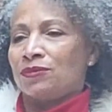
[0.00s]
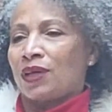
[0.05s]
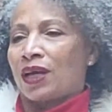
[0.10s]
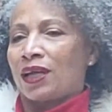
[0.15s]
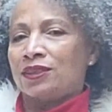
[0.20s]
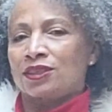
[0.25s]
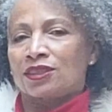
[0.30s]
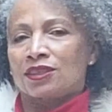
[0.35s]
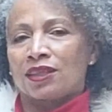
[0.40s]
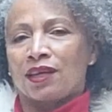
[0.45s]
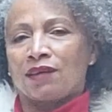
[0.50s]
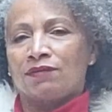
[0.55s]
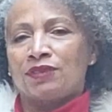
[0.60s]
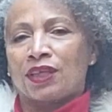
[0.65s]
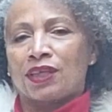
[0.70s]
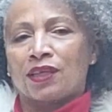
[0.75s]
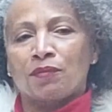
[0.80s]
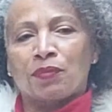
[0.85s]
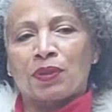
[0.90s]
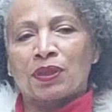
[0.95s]
I just love
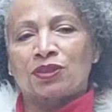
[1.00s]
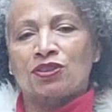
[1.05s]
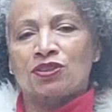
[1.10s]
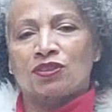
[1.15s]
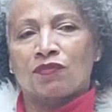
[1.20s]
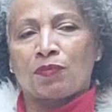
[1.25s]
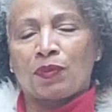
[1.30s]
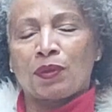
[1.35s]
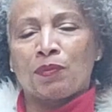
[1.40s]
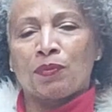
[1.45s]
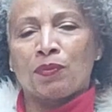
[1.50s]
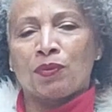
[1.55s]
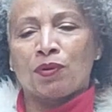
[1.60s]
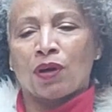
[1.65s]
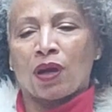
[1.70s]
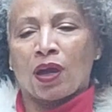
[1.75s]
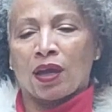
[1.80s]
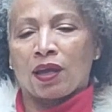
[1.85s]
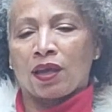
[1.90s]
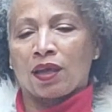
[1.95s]
taking pictures of people.
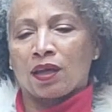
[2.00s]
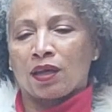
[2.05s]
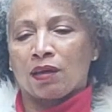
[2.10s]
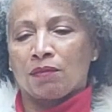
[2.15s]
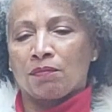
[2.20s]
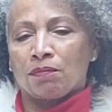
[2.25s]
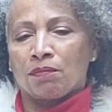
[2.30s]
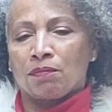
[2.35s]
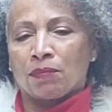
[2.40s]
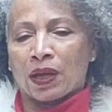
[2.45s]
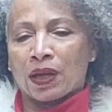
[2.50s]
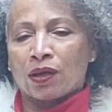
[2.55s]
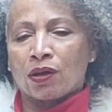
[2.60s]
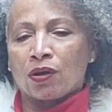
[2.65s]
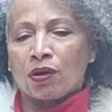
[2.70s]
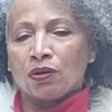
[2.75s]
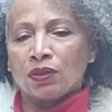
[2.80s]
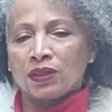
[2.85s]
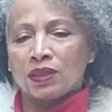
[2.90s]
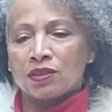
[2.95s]
My
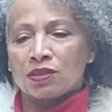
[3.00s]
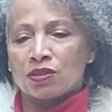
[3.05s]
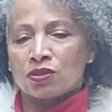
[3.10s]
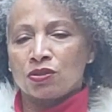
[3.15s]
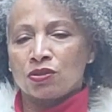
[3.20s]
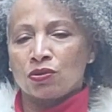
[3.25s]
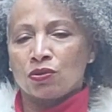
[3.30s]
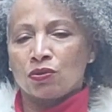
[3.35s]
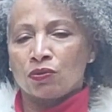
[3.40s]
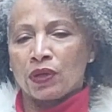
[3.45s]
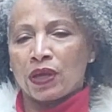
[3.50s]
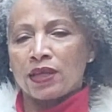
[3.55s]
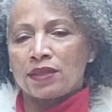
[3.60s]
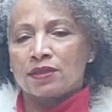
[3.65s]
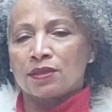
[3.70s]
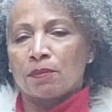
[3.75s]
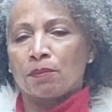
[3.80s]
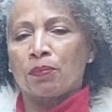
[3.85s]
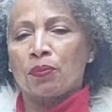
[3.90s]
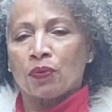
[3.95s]
goal is to create
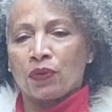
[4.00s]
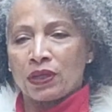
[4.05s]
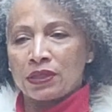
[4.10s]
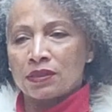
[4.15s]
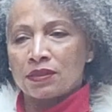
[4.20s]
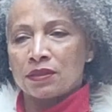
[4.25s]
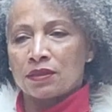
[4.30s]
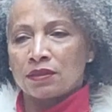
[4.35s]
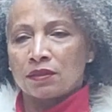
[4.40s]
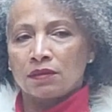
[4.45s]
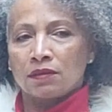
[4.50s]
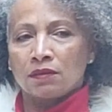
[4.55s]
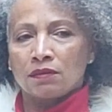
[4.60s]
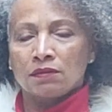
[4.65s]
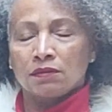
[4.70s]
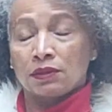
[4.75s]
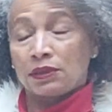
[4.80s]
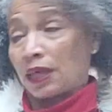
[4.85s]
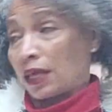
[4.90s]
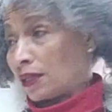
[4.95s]
some prints,
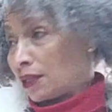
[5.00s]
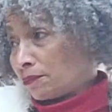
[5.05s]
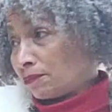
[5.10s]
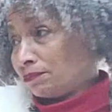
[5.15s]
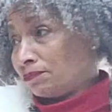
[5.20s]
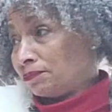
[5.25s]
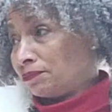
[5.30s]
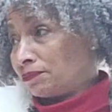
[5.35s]
sell them.